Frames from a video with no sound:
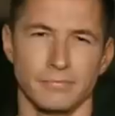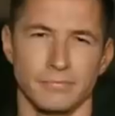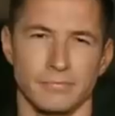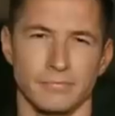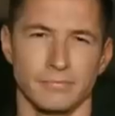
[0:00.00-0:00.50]

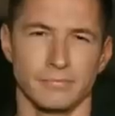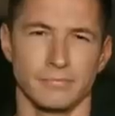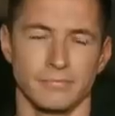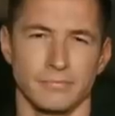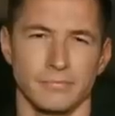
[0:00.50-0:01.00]

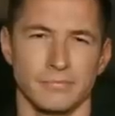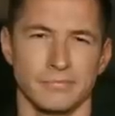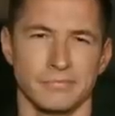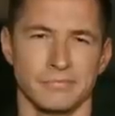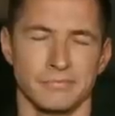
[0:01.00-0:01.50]

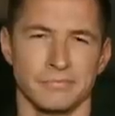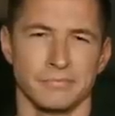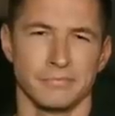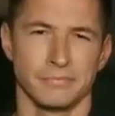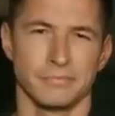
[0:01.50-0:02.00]

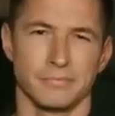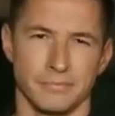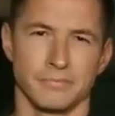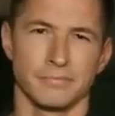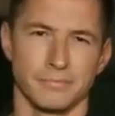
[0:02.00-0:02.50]

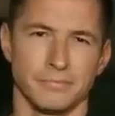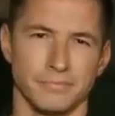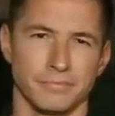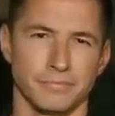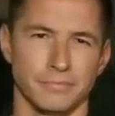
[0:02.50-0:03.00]

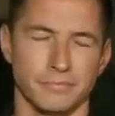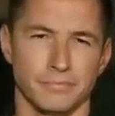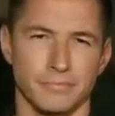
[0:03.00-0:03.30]
(not speaking)